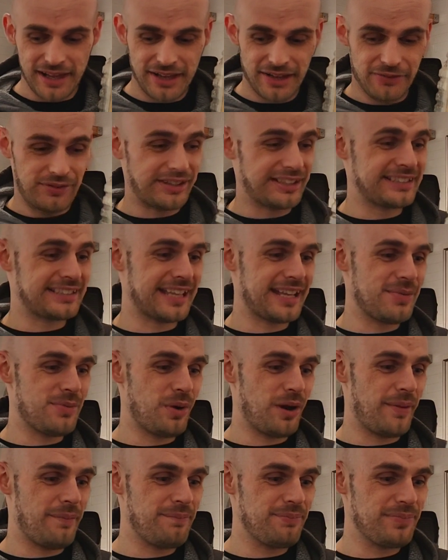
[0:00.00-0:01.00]
For the same
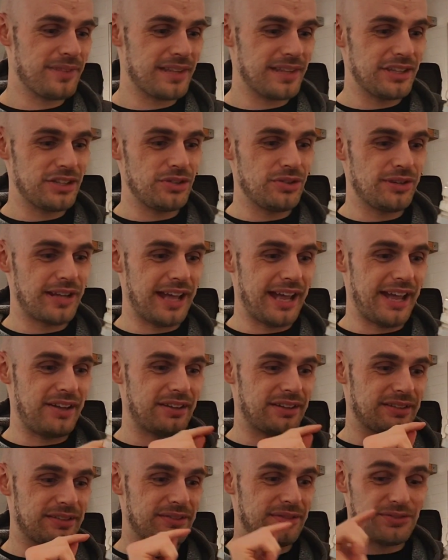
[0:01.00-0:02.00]
one, you
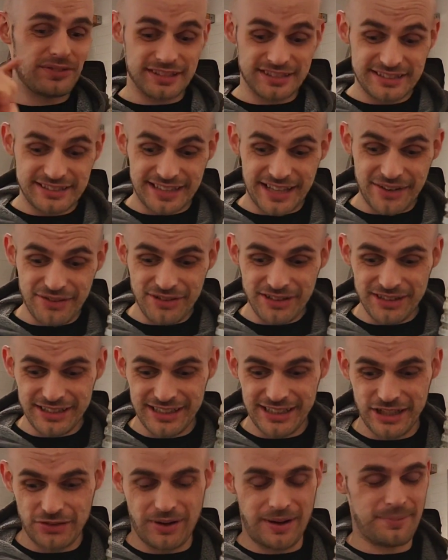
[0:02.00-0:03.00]
get
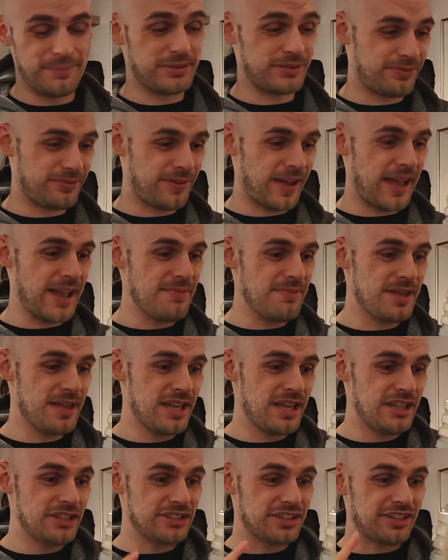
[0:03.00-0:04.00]
17 grams of fat,
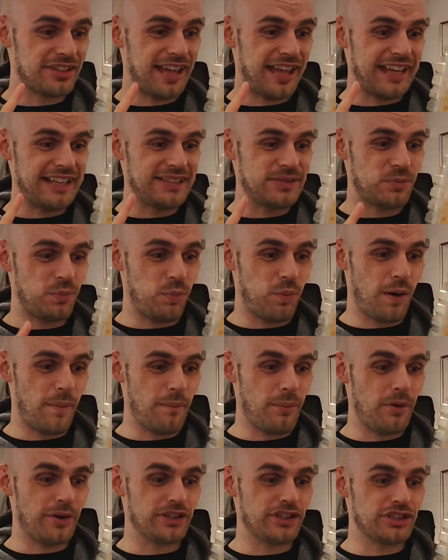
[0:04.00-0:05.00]
so that is
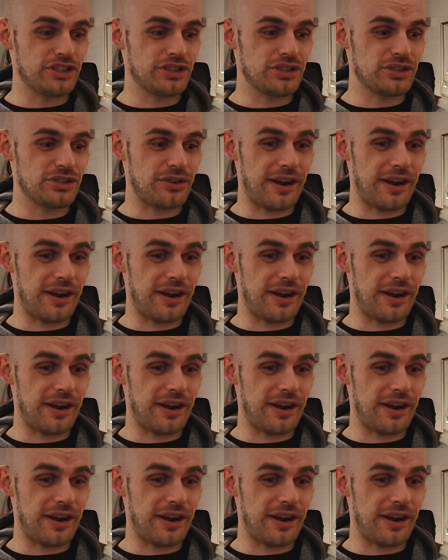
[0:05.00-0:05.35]
1.2